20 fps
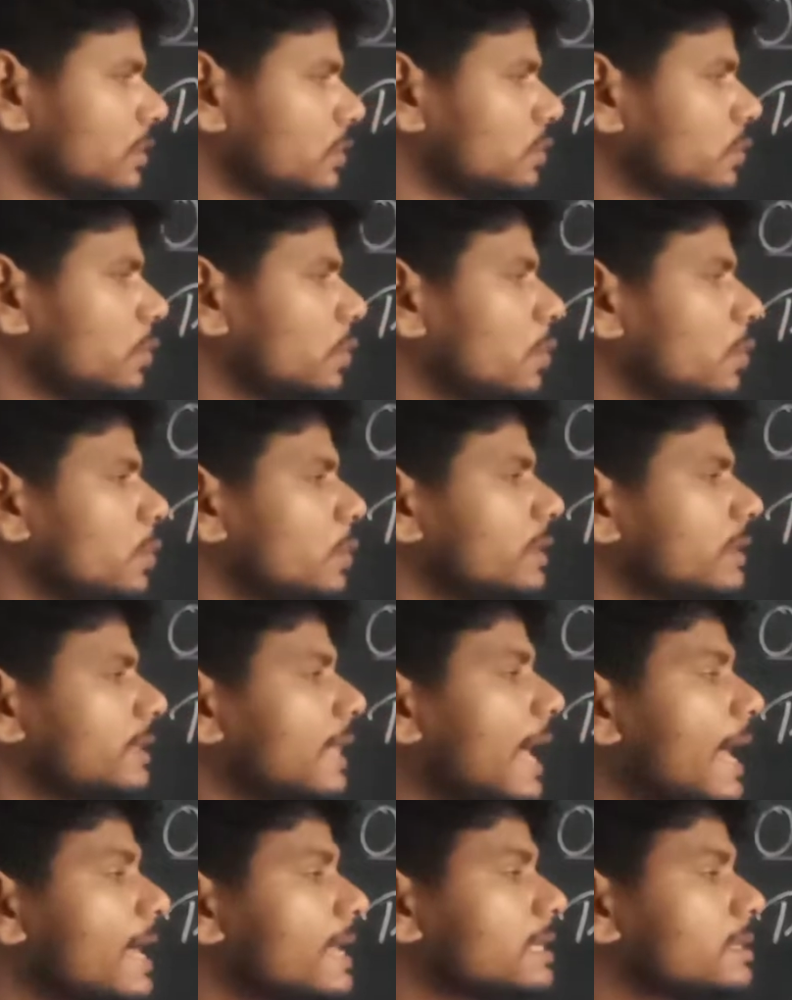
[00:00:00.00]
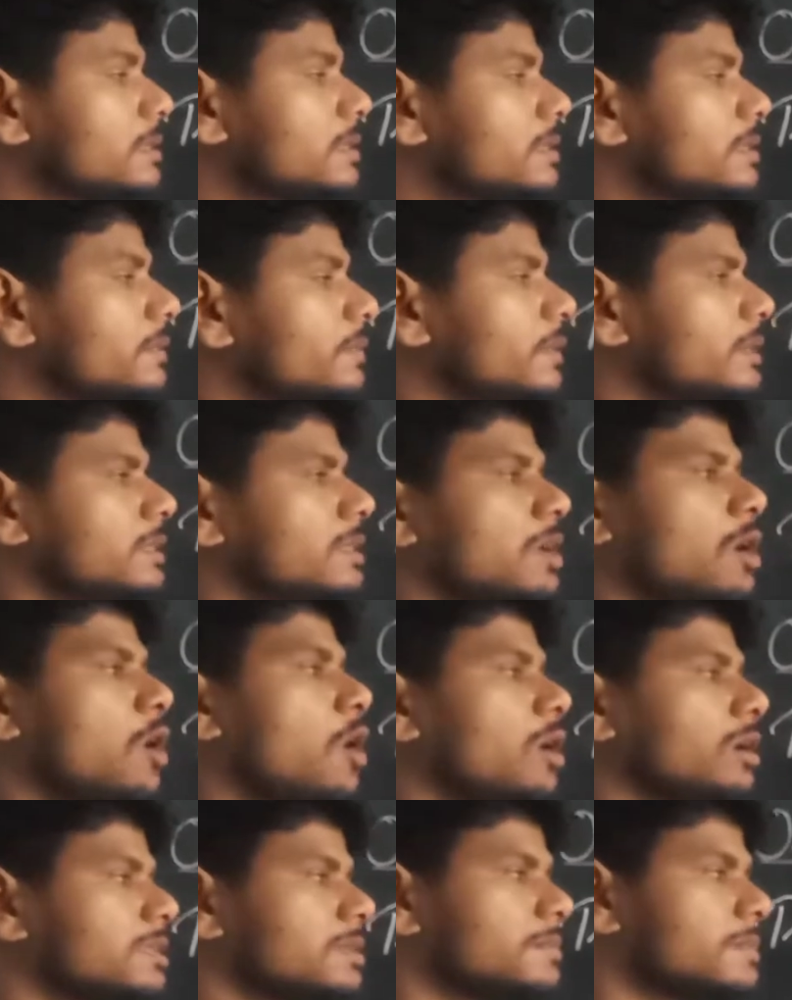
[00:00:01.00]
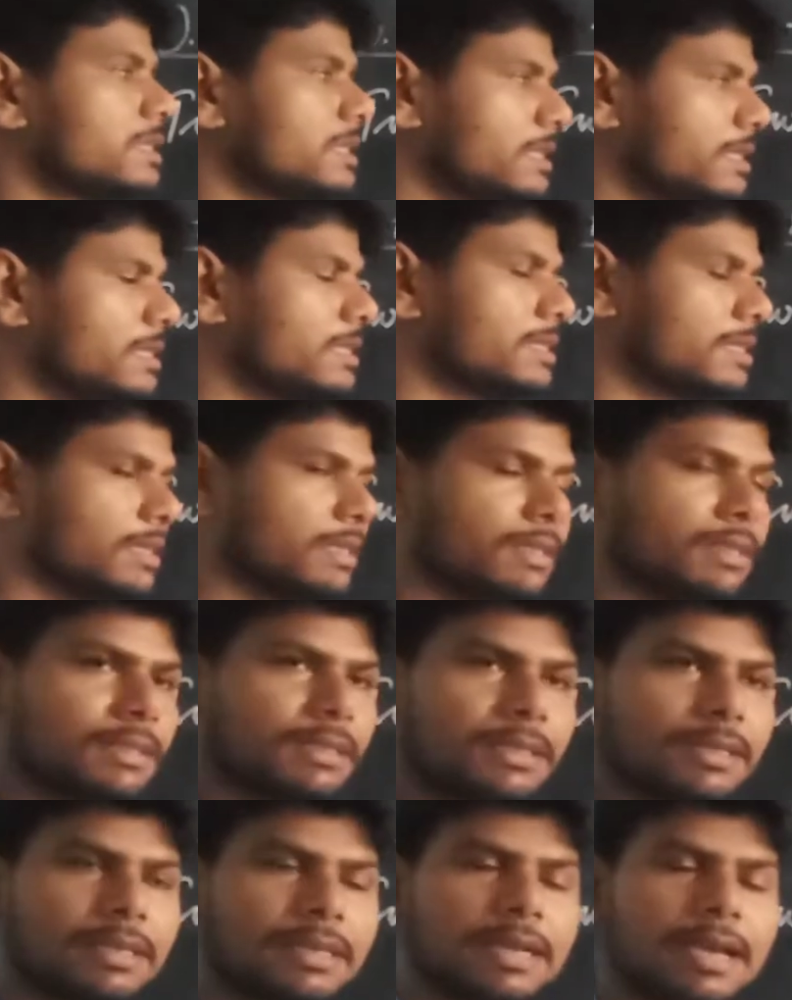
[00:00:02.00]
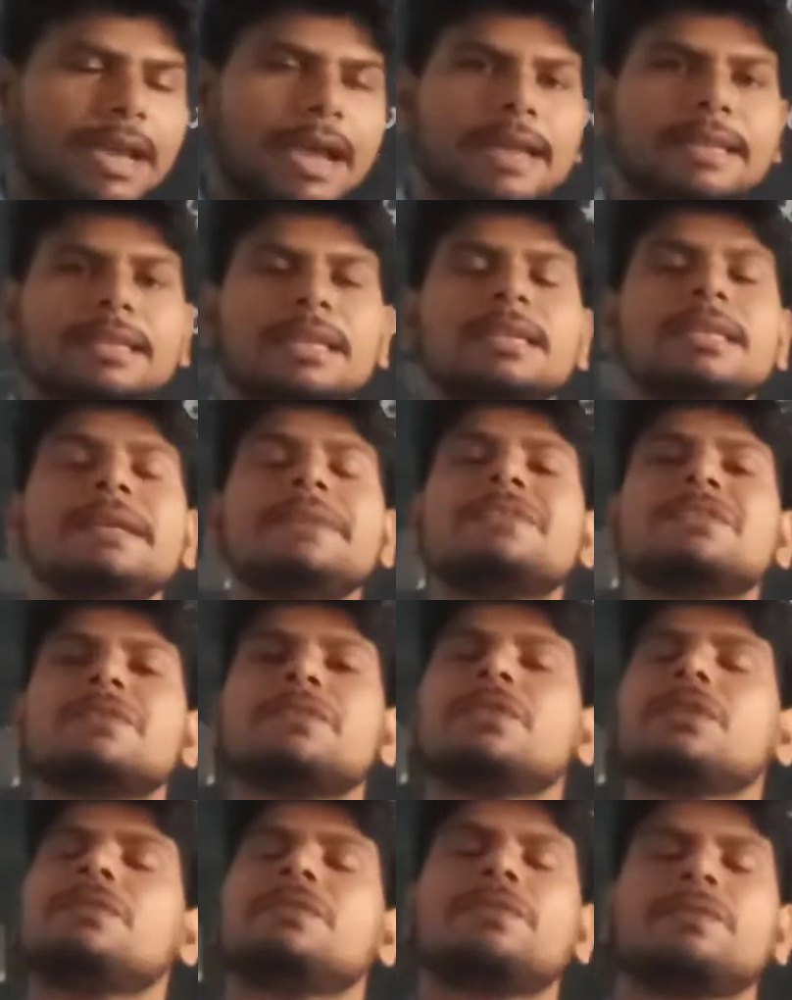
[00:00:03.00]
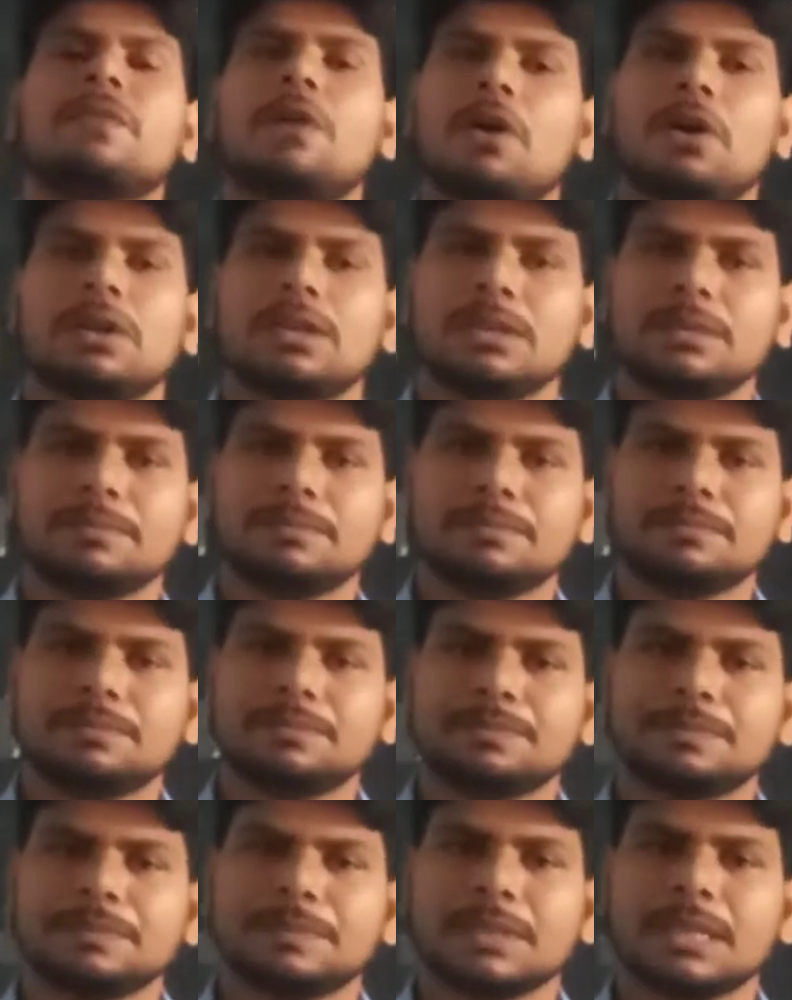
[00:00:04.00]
So that is the autumn season, and the leaves will fall.